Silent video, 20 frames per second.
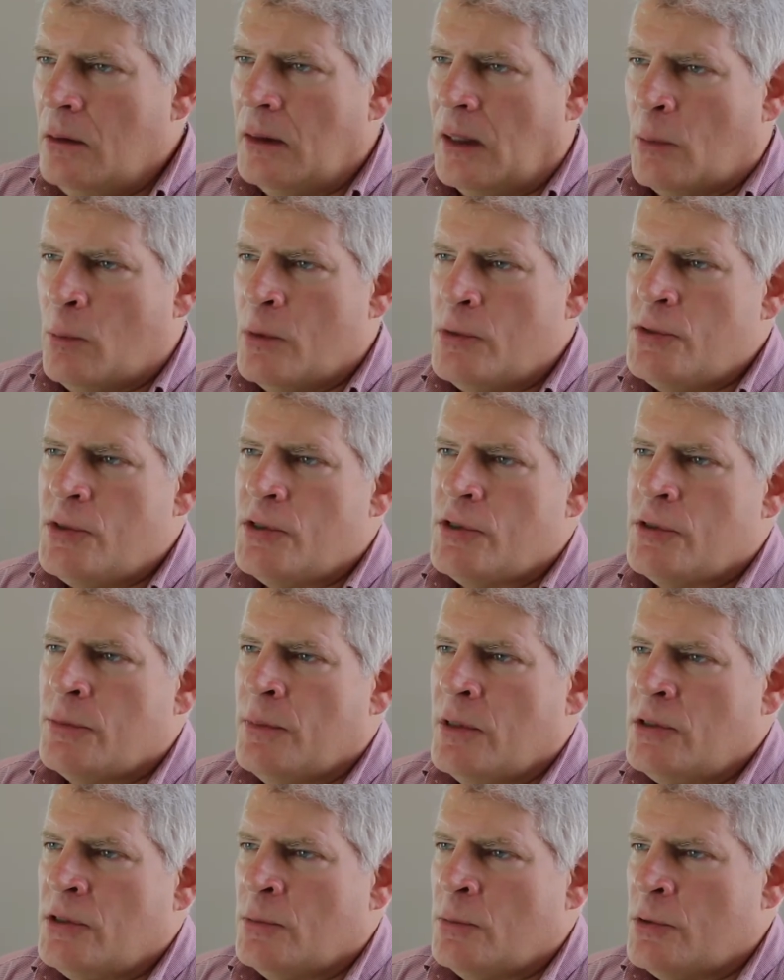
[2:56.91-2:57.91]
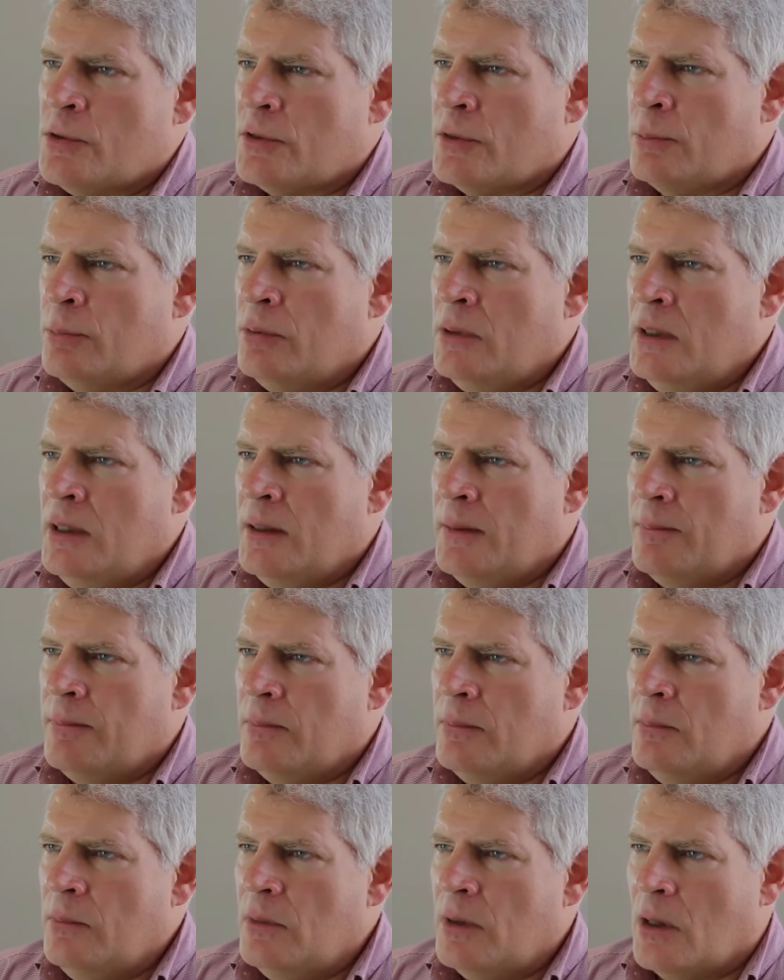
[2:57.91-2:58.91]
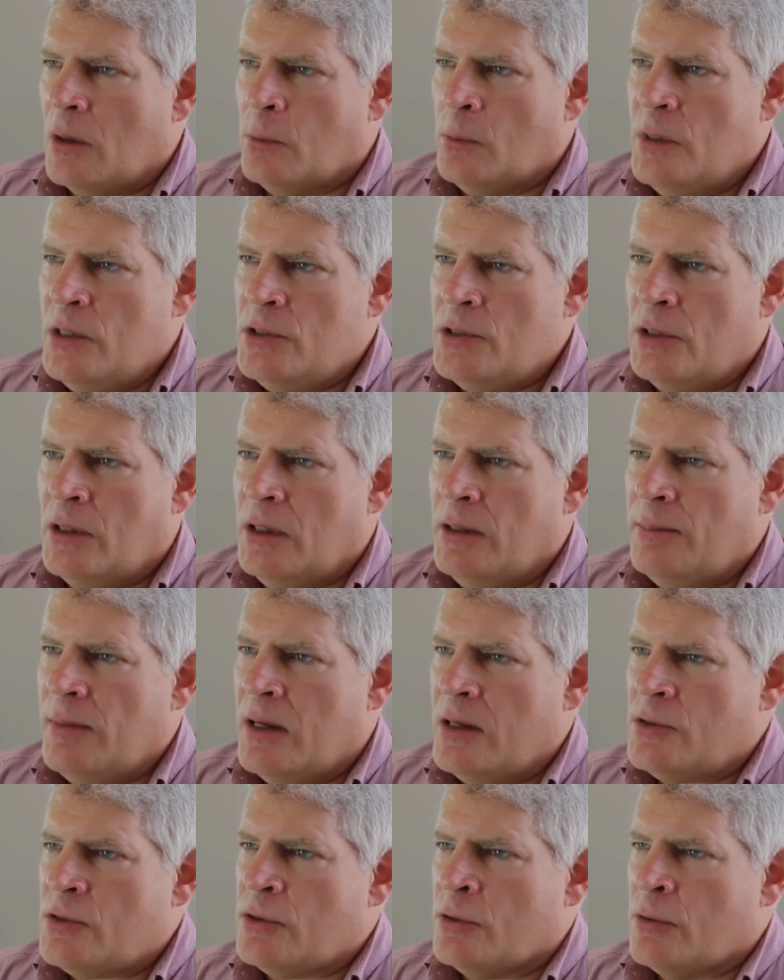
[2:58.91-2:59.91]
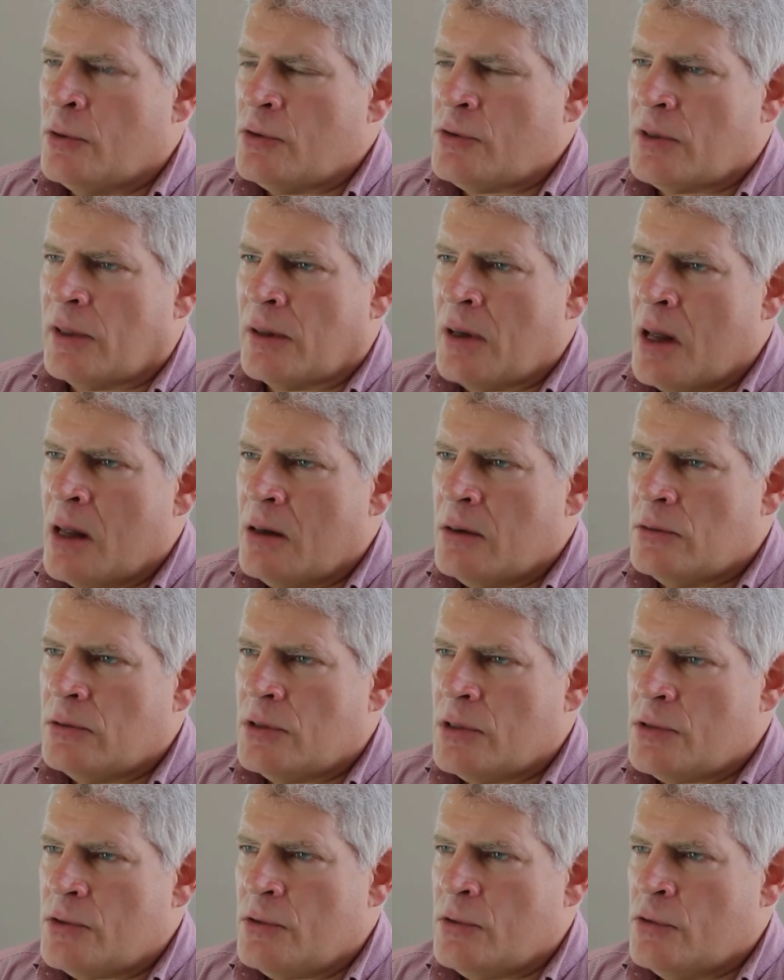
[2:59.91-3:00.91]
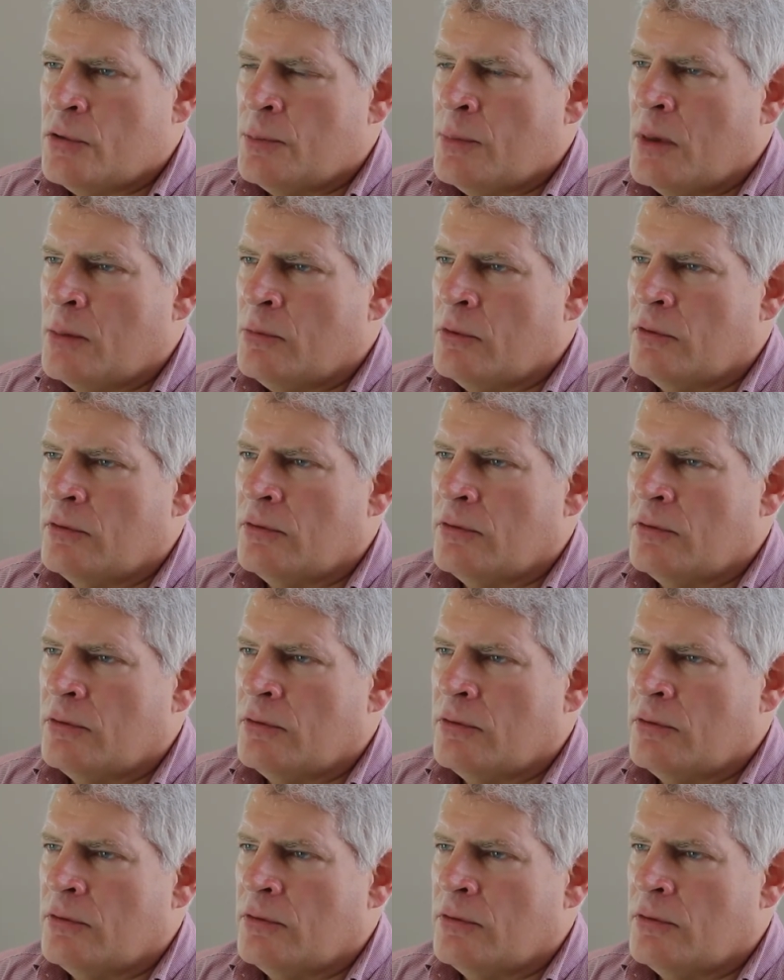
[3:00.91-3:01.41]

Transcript: Okay, once the submission was complete, a regionally based neuropsychologist who's a member